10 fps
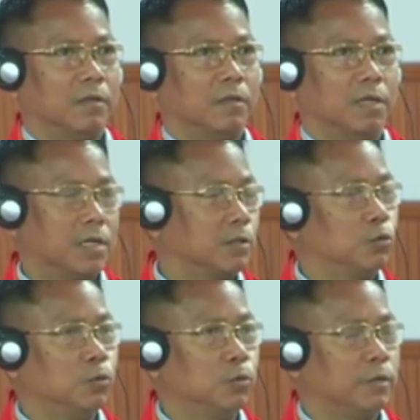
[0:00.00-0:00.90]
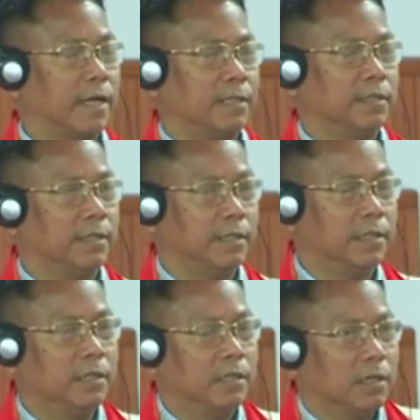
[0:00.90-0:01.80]
There are two categories
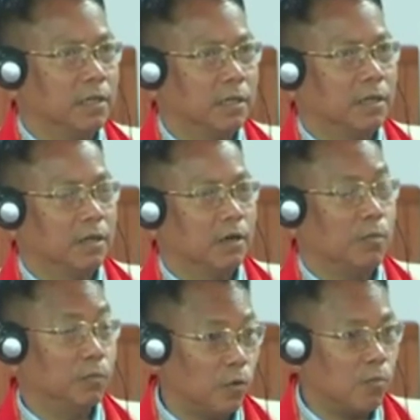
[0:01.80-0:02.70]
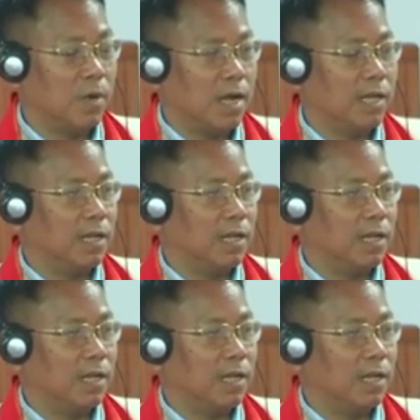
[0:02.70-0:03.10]
of Nokma.